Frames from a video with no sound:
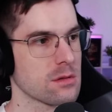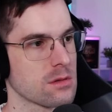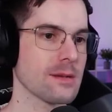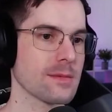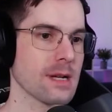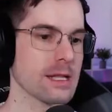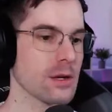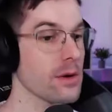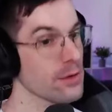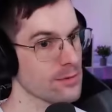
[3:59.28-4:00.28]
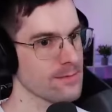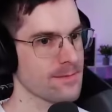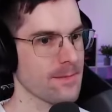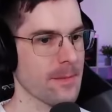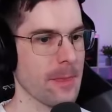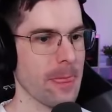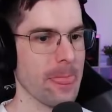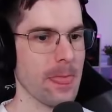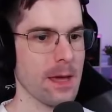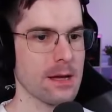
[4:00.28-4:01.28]
Oh, can't go here.
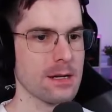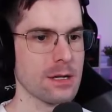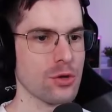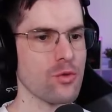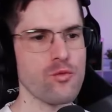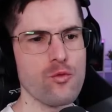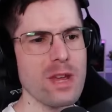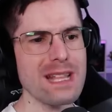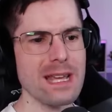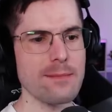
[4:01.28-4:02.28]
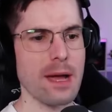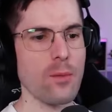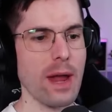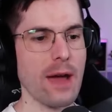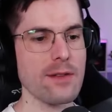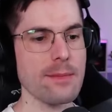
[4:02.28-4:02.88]
You're really in my way. Have I